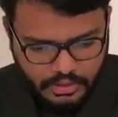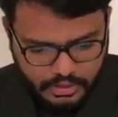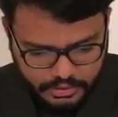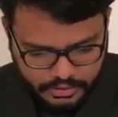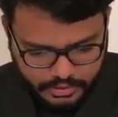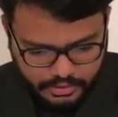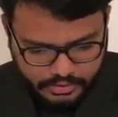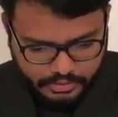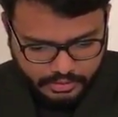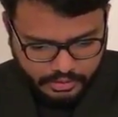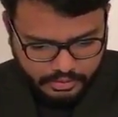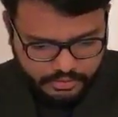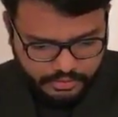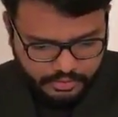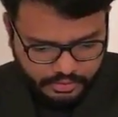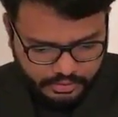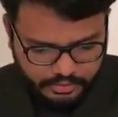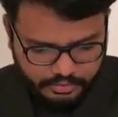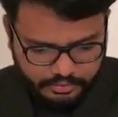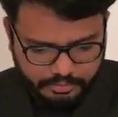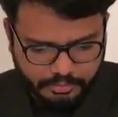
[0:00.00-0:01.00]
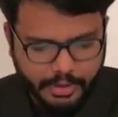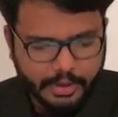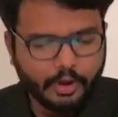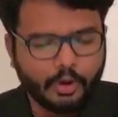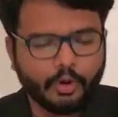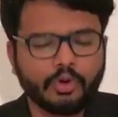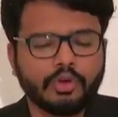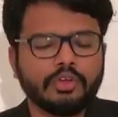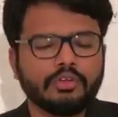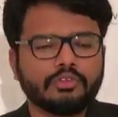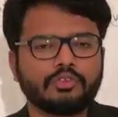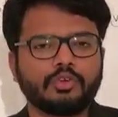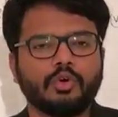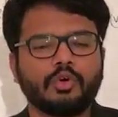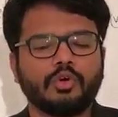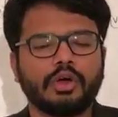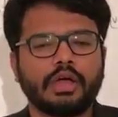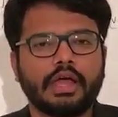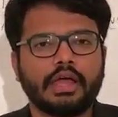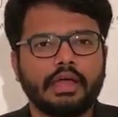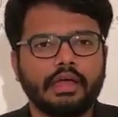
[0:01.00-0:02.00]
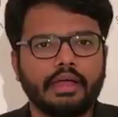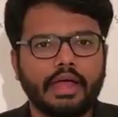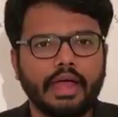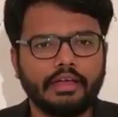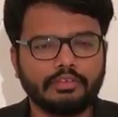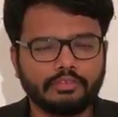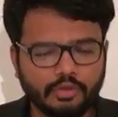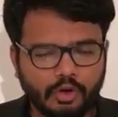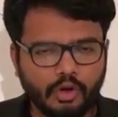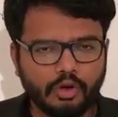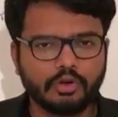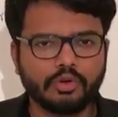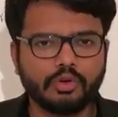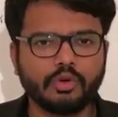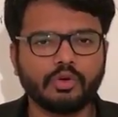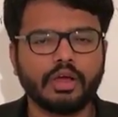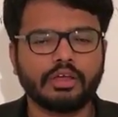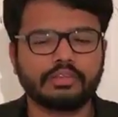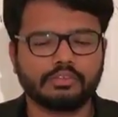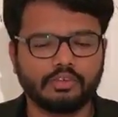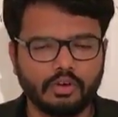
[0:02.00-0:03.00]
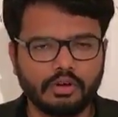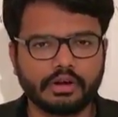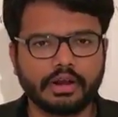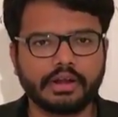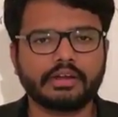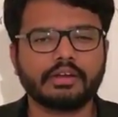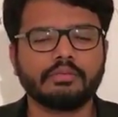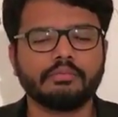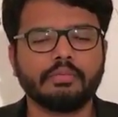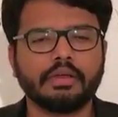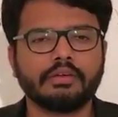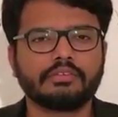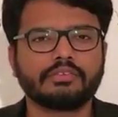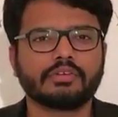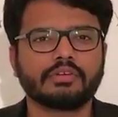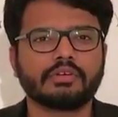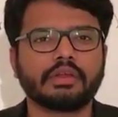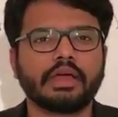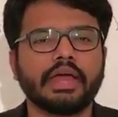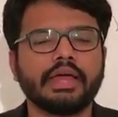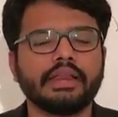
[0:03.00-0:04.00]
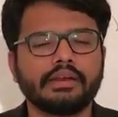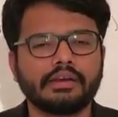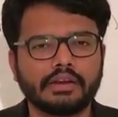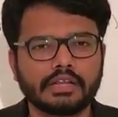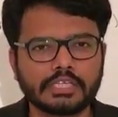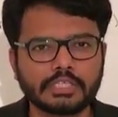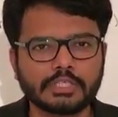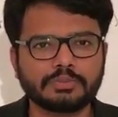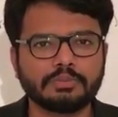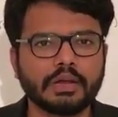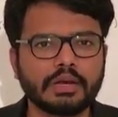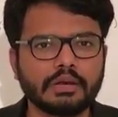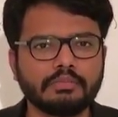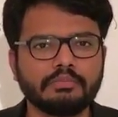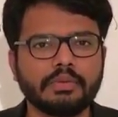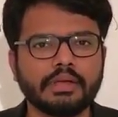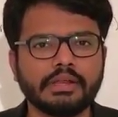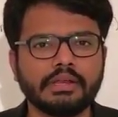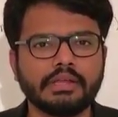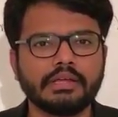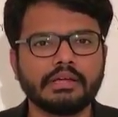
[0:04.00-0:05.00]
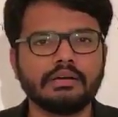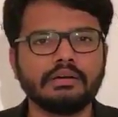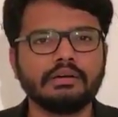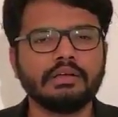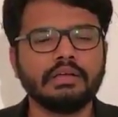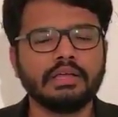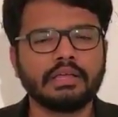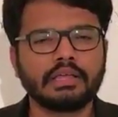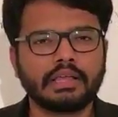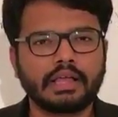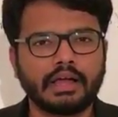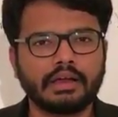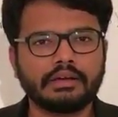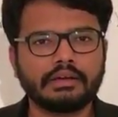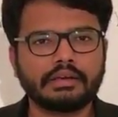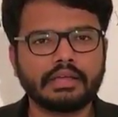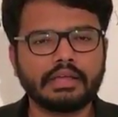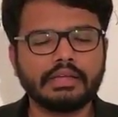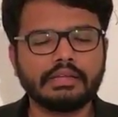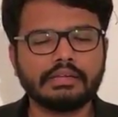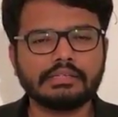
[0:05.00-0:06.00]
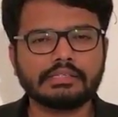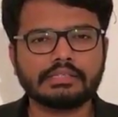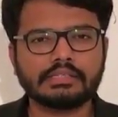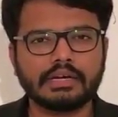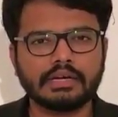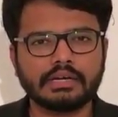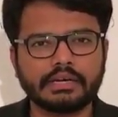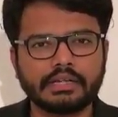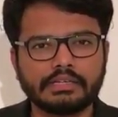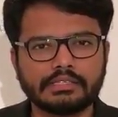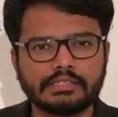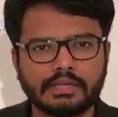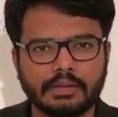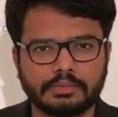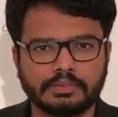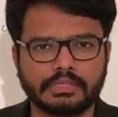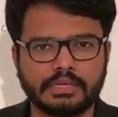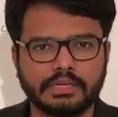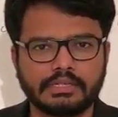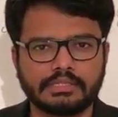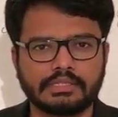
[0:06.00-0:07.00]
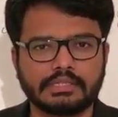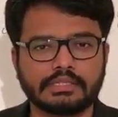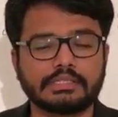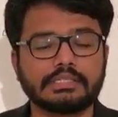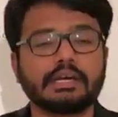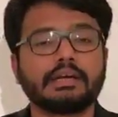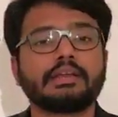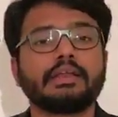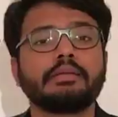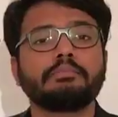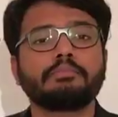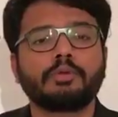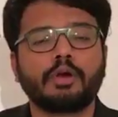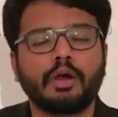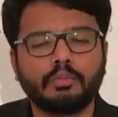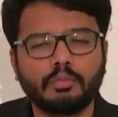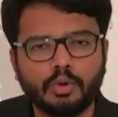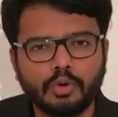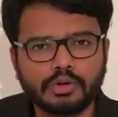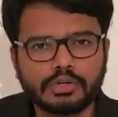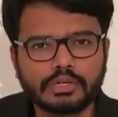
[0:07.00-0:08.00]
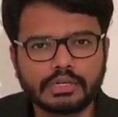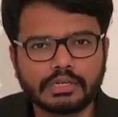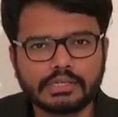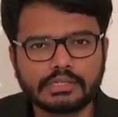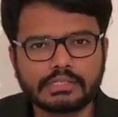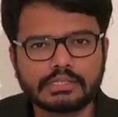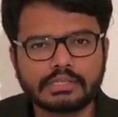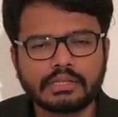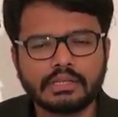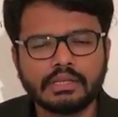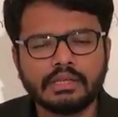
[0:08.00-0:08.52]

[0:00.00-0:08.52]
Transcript: Yes, Akshay, bingo. So, as you all know, as you all rightly mentioned, enrichment media contains certain substances, certain promoters,